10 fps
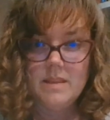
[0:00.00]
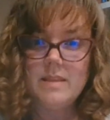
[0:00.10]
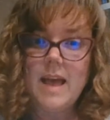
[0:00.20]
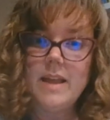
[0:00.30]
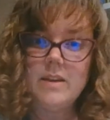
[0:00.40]

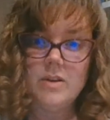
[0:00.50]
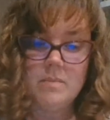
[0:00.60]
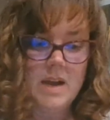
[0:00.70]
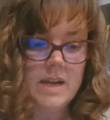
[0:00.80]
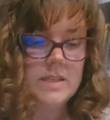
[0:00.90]
that in your
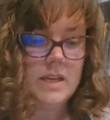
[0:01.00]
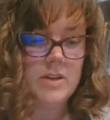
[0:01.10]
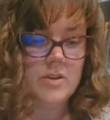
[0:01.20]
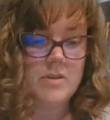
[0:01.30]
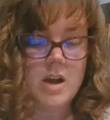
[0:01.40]
mind and
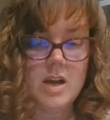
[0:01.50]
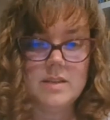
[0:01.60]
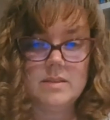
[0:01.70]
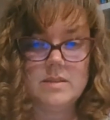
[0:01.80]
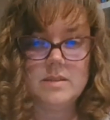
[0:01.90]
you're not
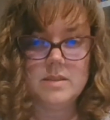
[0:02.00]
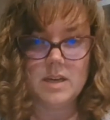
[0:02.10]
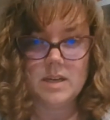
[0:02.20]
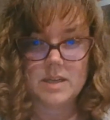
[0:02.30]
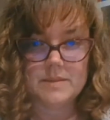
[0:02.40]

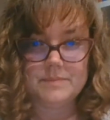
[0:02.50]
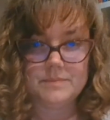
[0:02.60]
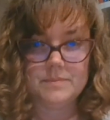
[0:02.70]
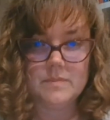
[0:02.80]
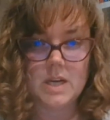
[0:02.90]
stuck
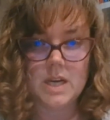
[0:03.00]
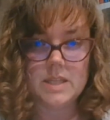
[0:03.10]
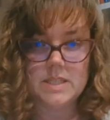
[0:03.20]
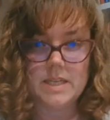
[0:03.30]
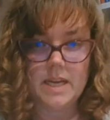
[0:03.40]
on
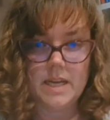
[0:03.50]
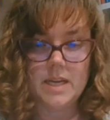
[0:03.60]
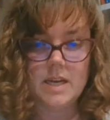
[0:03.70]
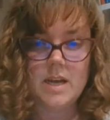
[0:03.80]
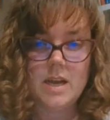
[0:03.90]
the
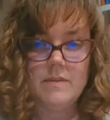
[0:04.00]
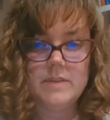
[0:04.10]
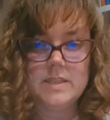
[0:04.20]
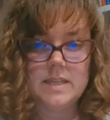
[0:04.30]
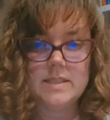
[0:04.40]
day of
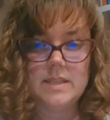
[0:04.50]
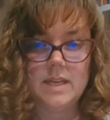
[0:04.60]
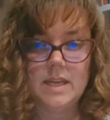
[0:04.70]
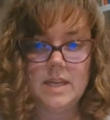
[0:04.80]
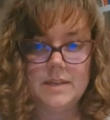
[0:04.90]
the test
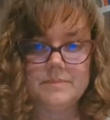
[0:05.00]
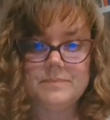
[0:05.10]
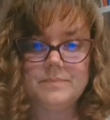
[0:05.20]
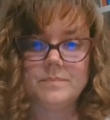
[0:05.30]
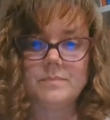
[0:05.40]
thinking,
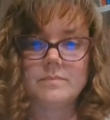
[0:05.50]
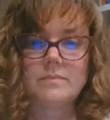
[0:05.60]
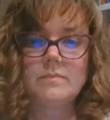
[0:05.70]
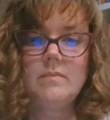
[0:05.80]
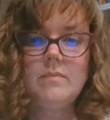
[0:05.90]

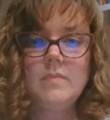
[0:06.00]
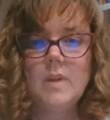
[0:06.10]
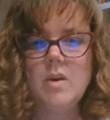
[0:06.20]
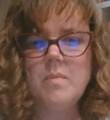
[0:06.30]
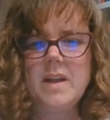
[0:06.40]

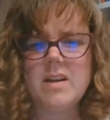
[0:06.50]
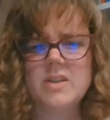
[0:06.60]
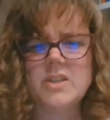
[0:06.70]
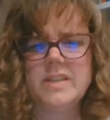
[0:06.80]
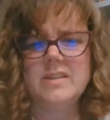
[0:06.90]
oh my
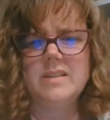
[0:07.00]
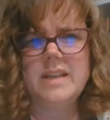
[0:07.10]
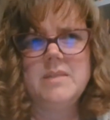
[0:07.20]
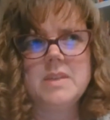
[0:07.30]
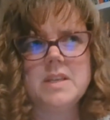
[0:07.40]
gosh, and the
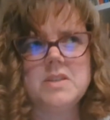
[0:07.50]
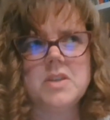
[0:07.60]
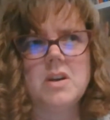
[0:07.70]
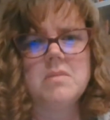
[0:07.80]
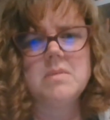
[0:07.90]
lady with the
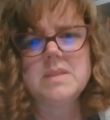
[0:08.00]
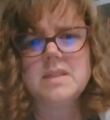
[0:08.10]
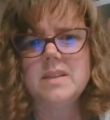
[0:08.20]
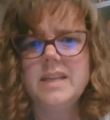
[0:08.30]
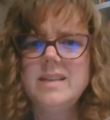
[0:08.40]
dog, what was
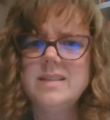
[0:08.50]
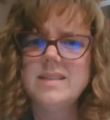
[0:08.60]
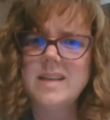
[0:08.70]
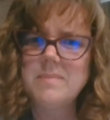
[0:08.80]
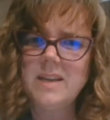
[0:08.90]
the lady's
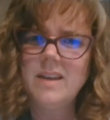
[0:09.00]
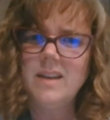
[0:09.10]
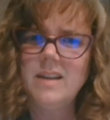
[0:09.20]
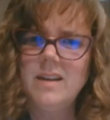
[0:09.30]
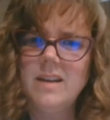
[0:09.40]
name
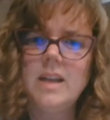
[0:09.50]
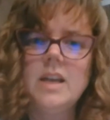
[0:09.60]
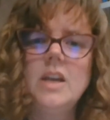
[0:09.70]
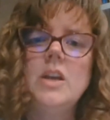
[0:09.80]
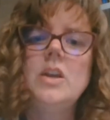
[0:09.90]
again?
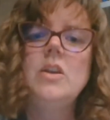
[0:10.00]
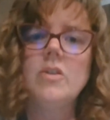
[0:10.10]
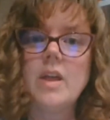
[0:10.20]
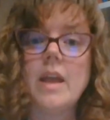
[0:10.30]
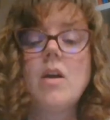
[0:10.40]

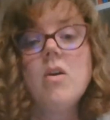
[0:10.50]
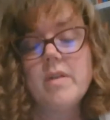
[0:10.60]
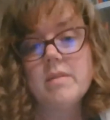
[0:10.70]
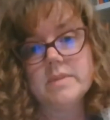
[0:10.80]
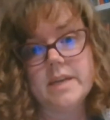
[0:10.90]
You're like, oh,
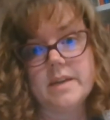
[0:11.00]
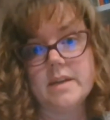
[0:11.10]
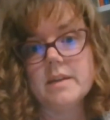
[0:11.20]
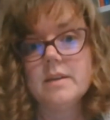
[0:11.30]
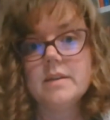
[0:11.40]
that was Anna.